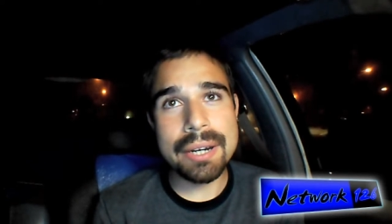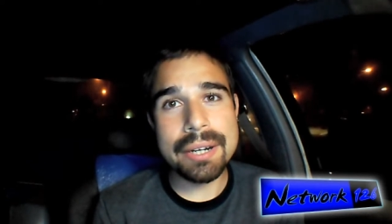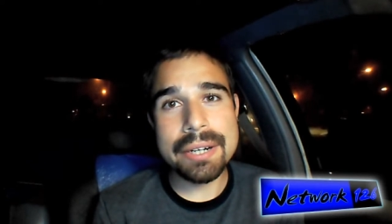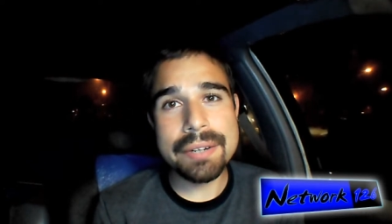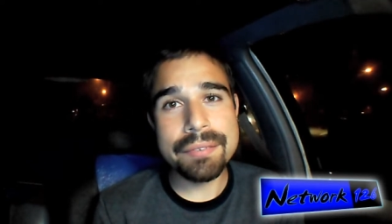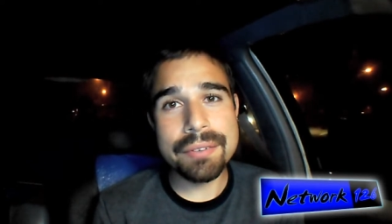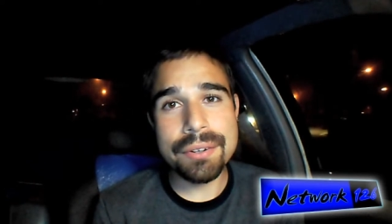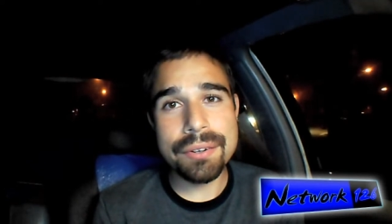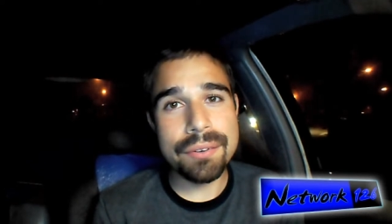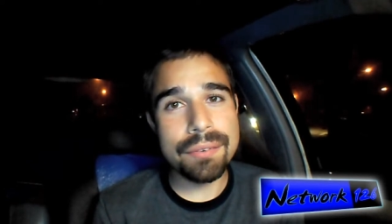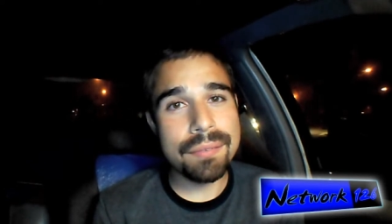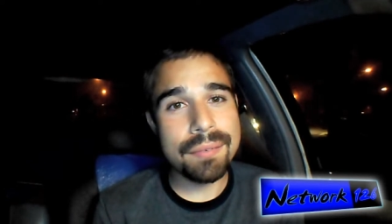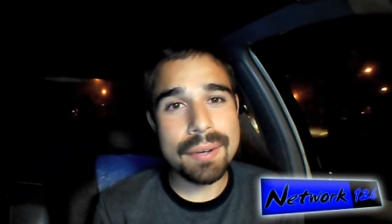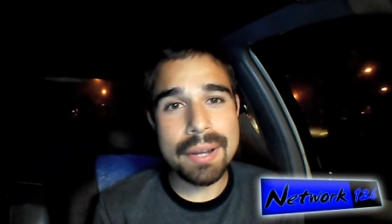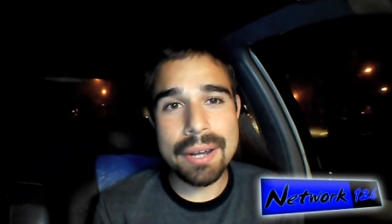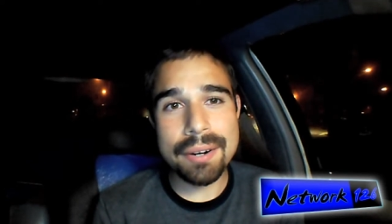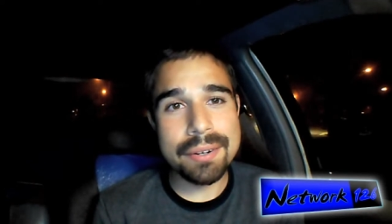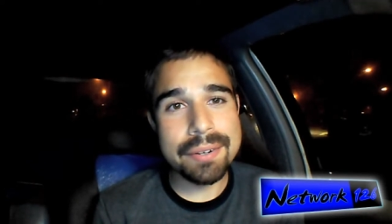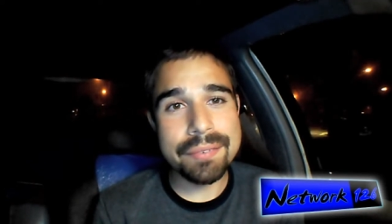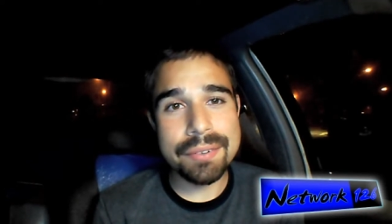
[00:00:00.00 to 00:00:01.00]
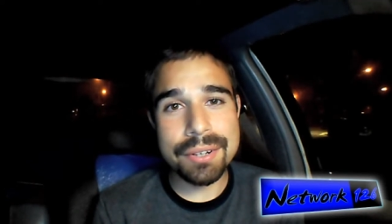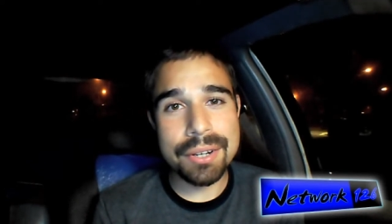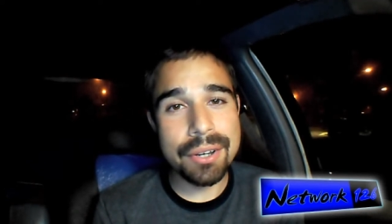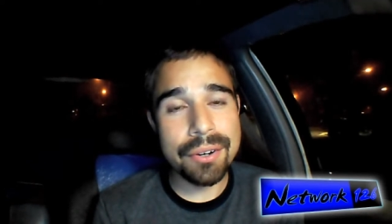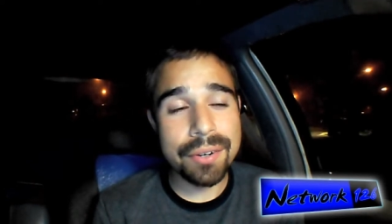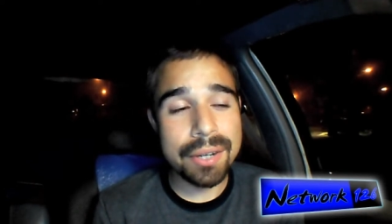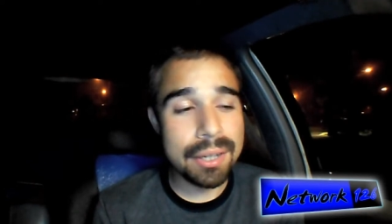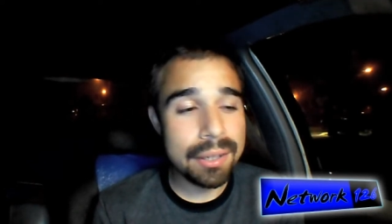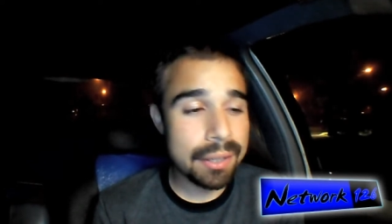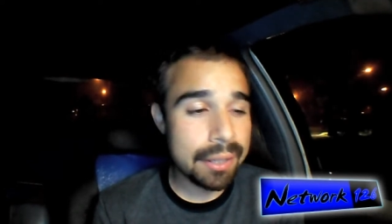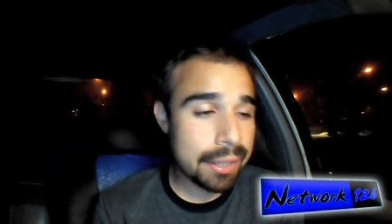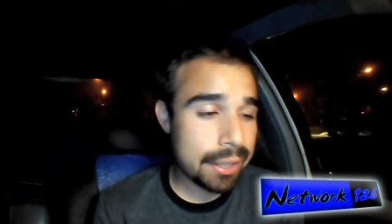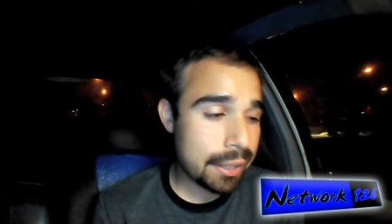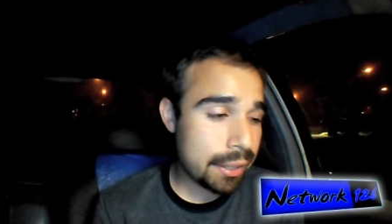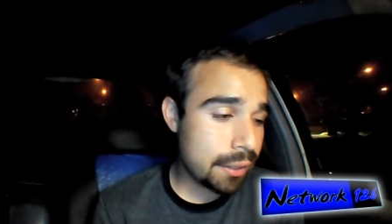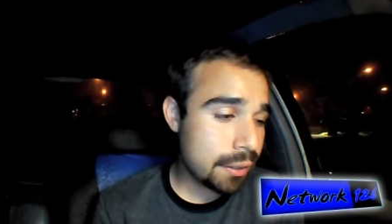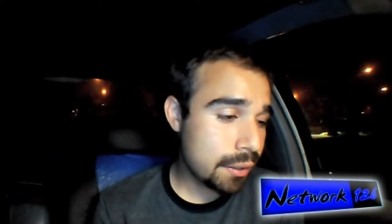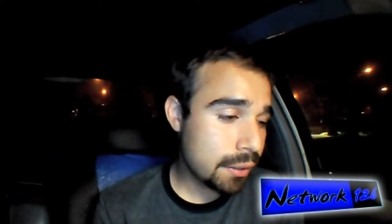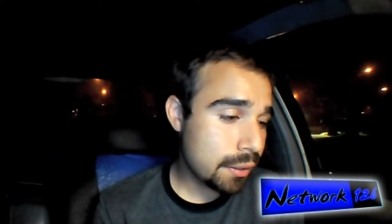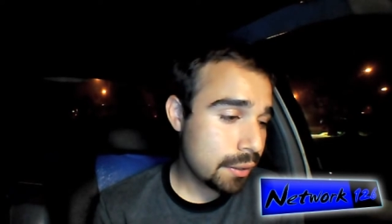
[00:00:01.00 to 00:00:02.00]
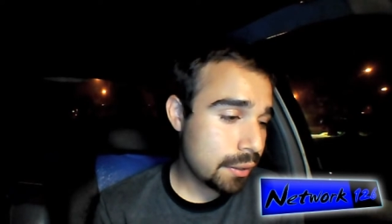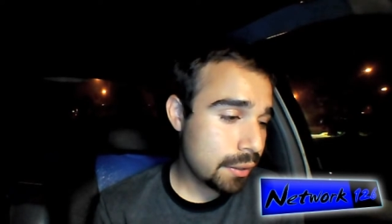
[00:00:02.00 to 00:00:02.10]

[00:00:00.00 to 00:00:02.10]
I didn't even I don't even know LA.